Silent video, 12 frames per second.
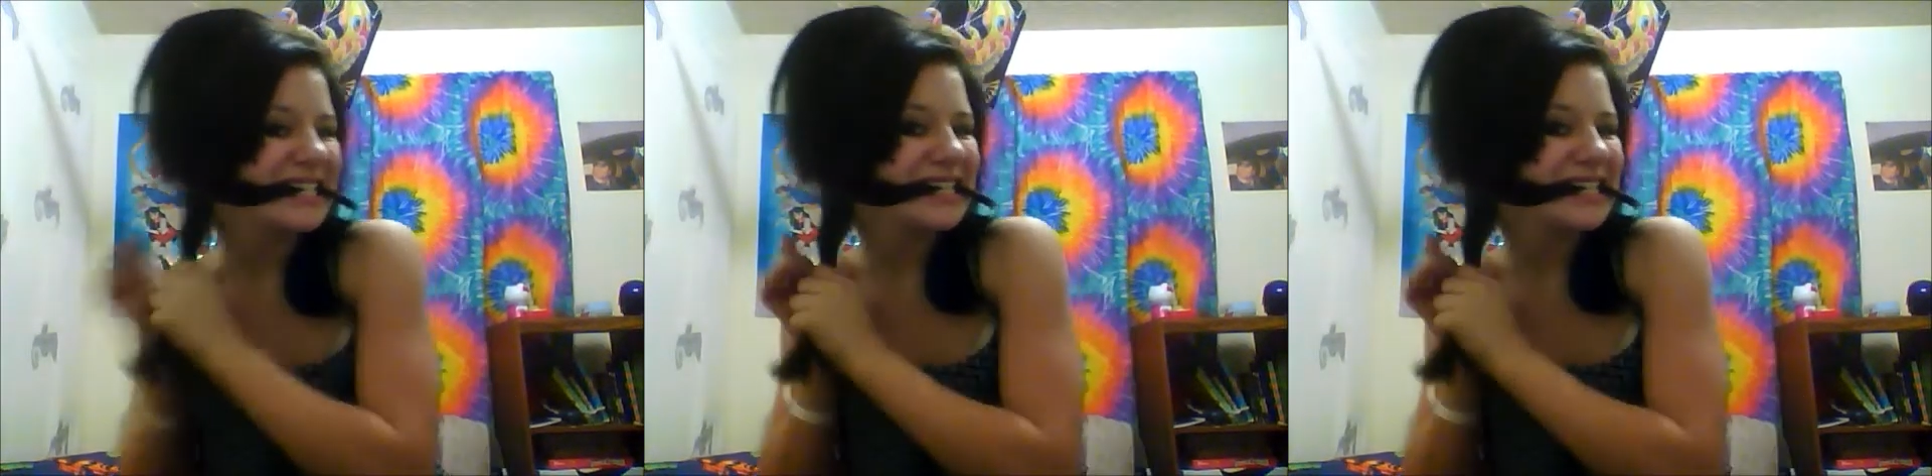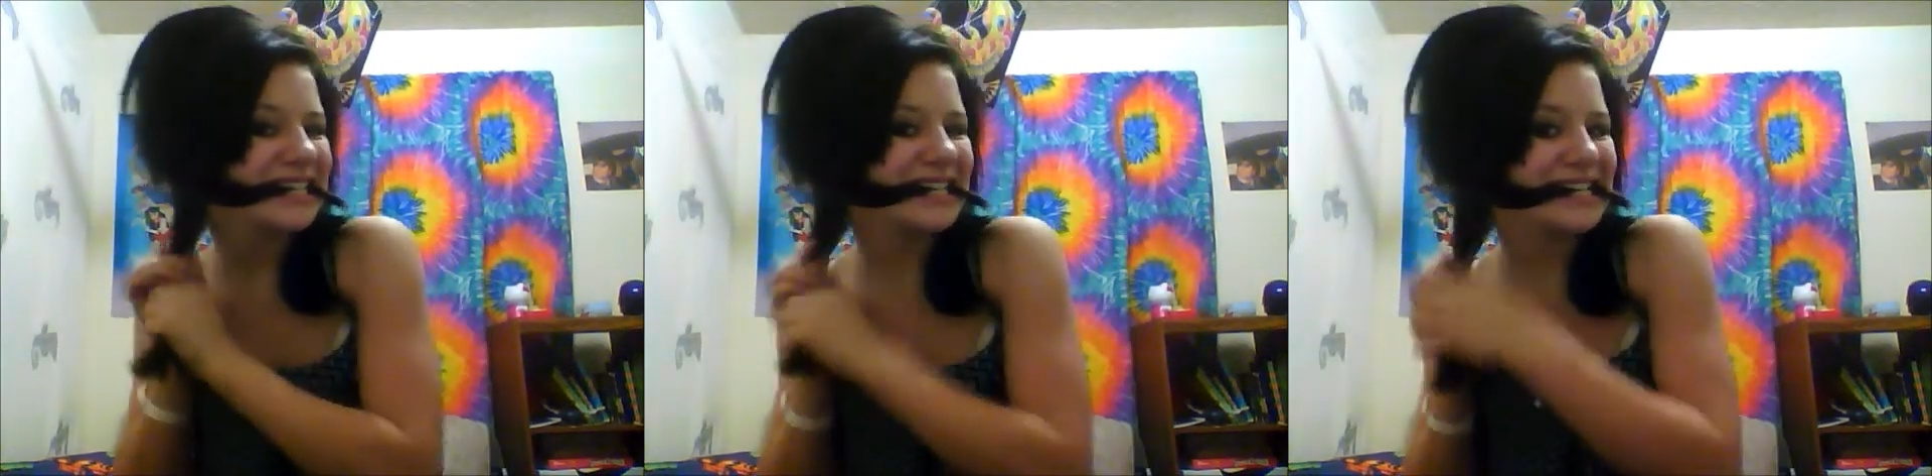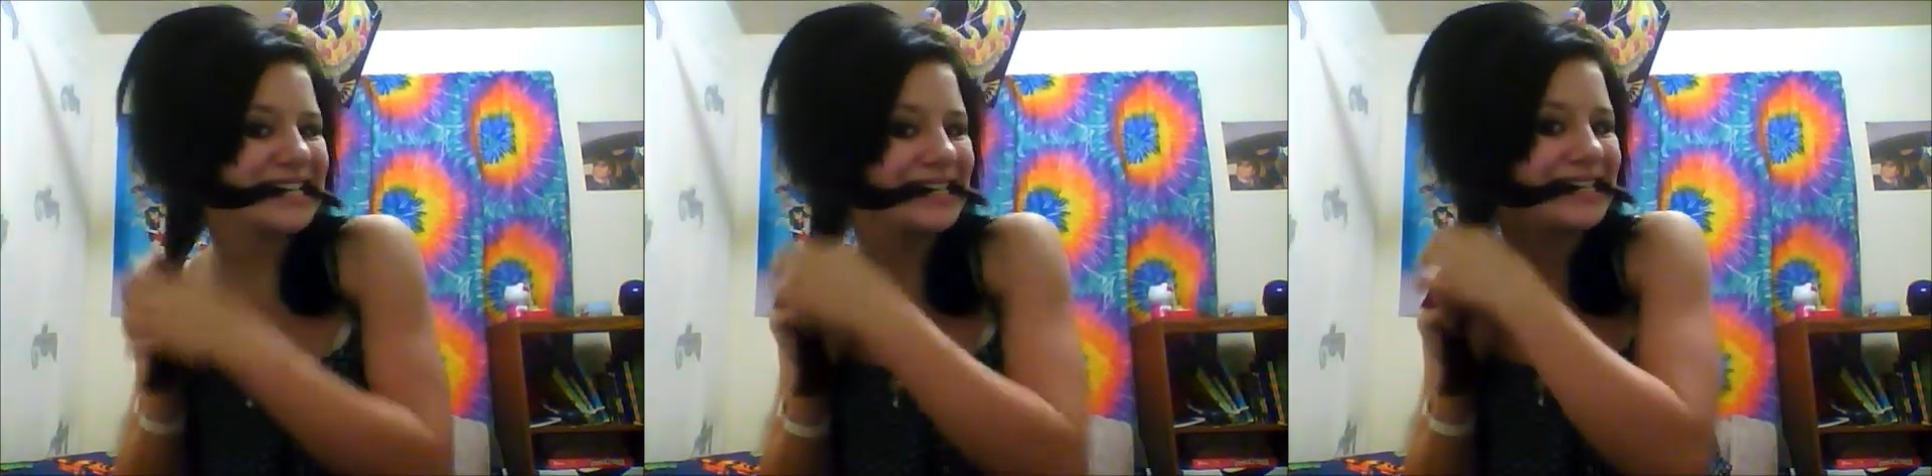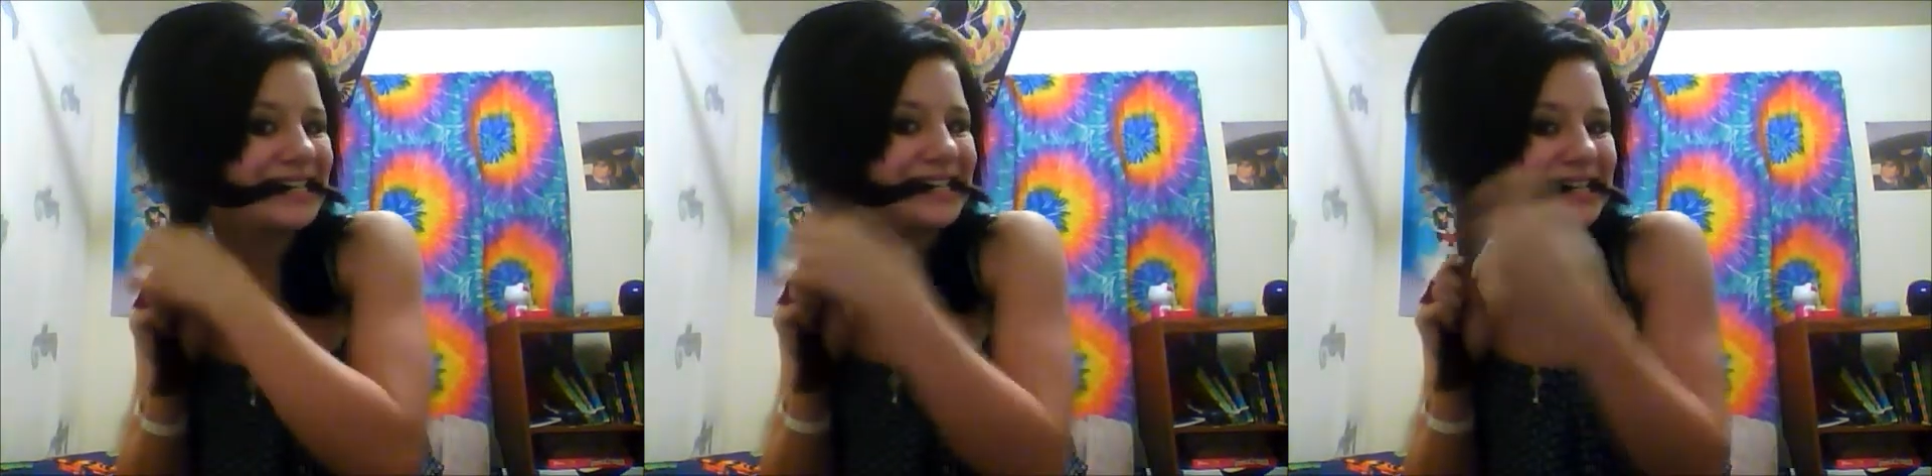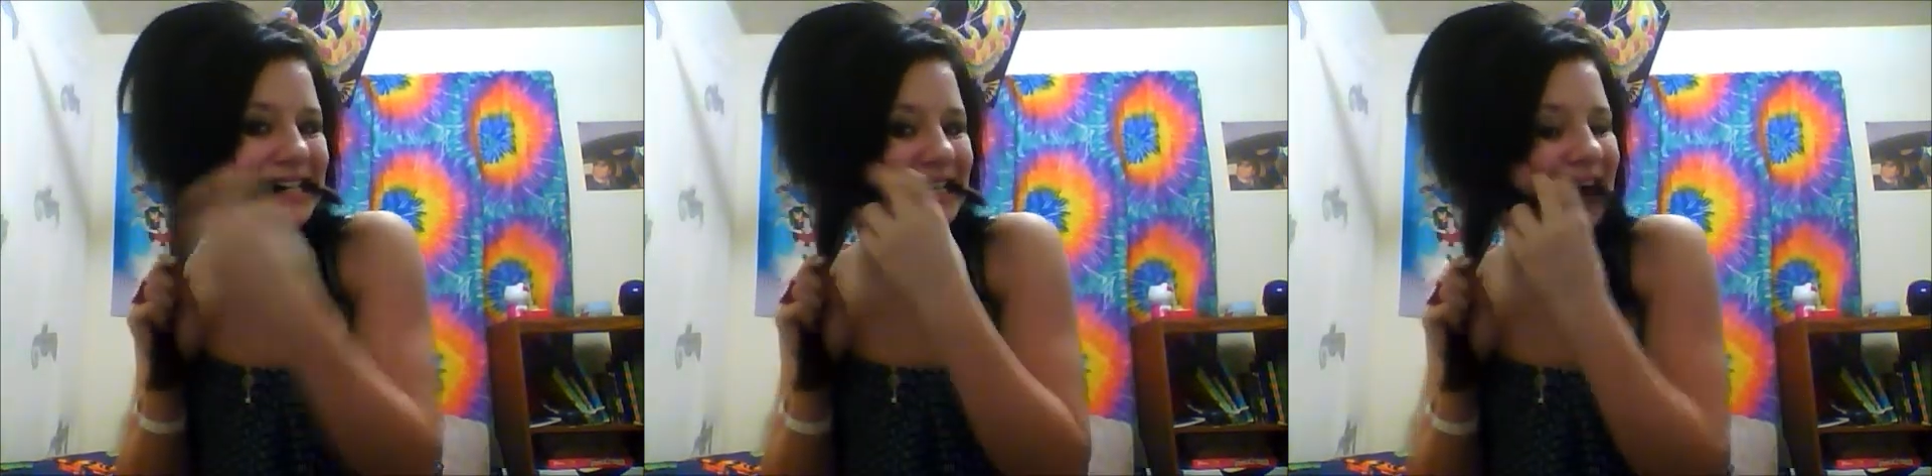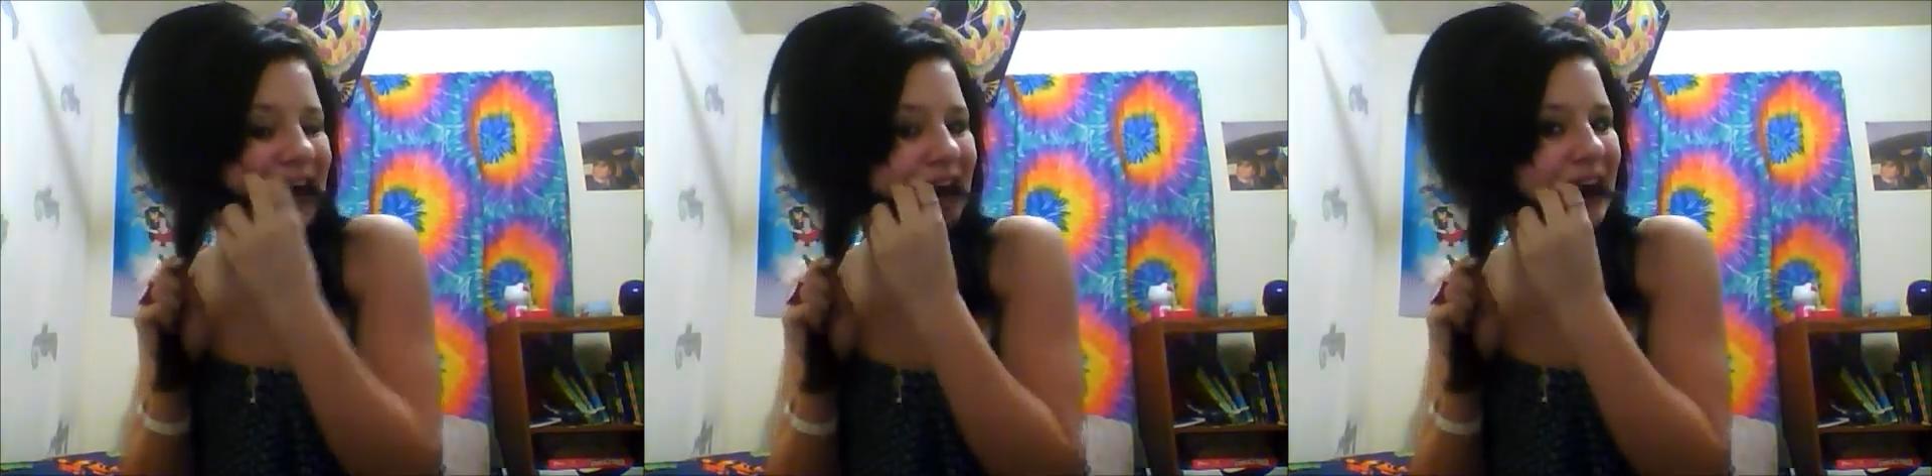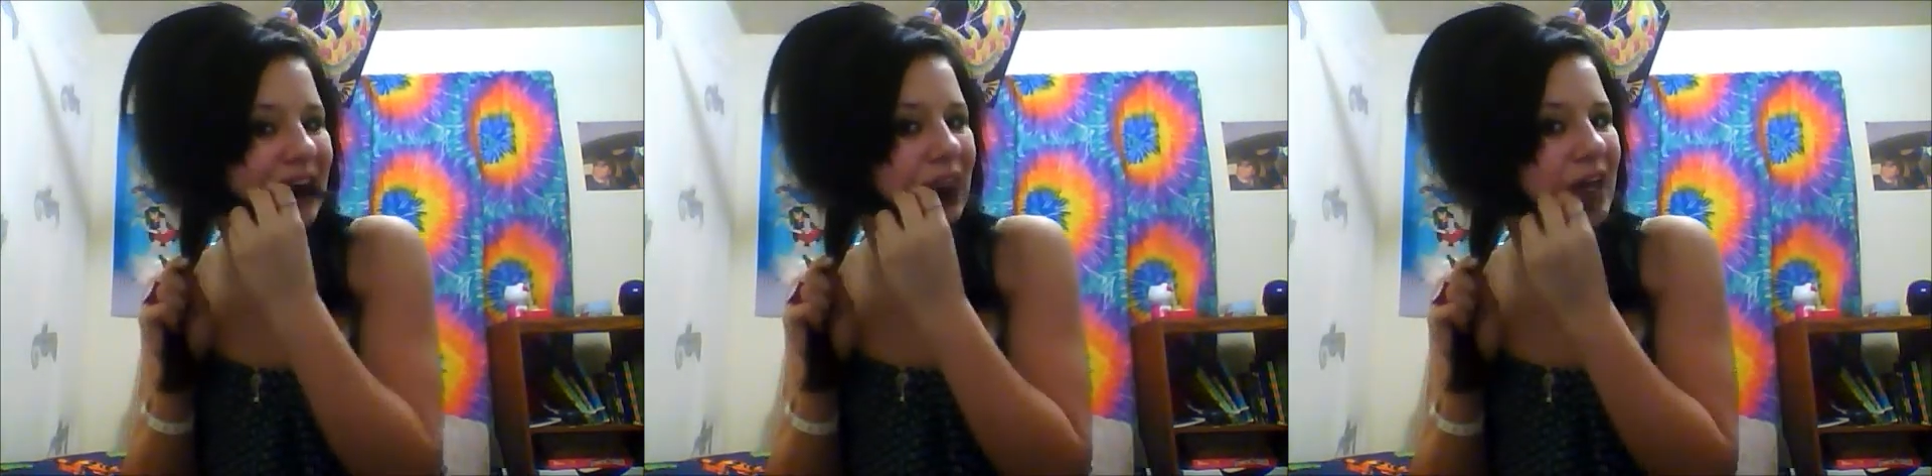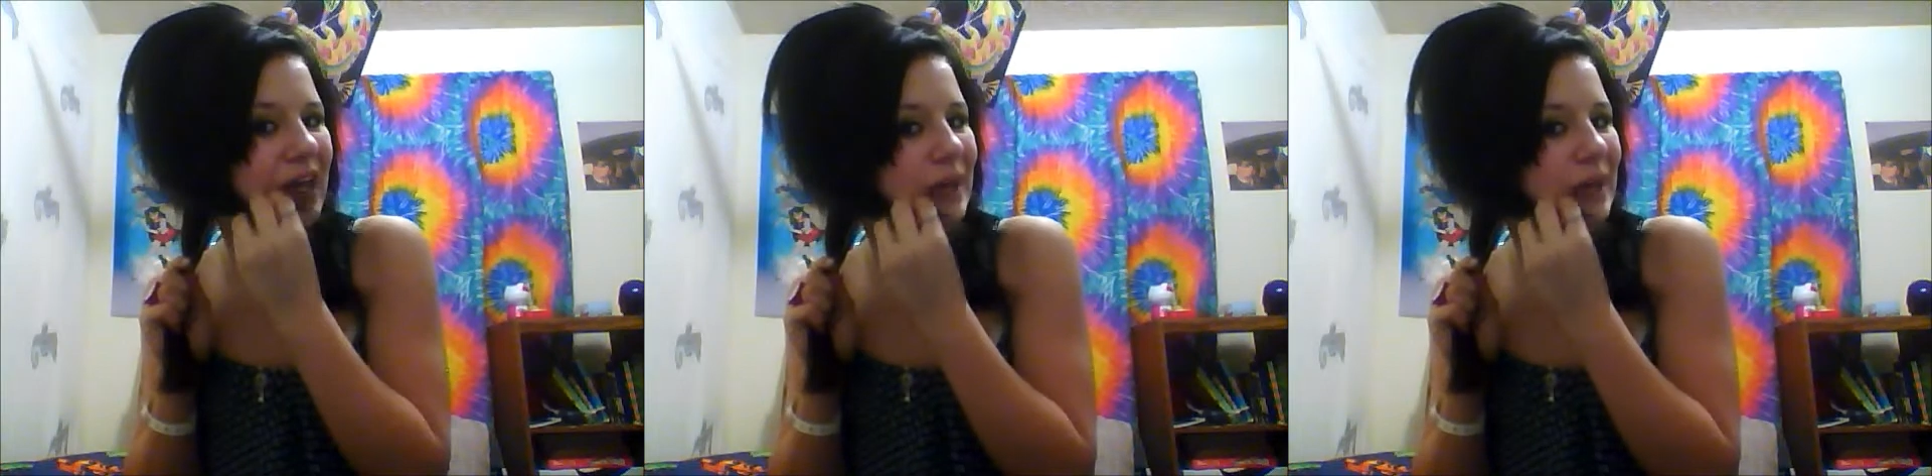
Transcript: Then I'm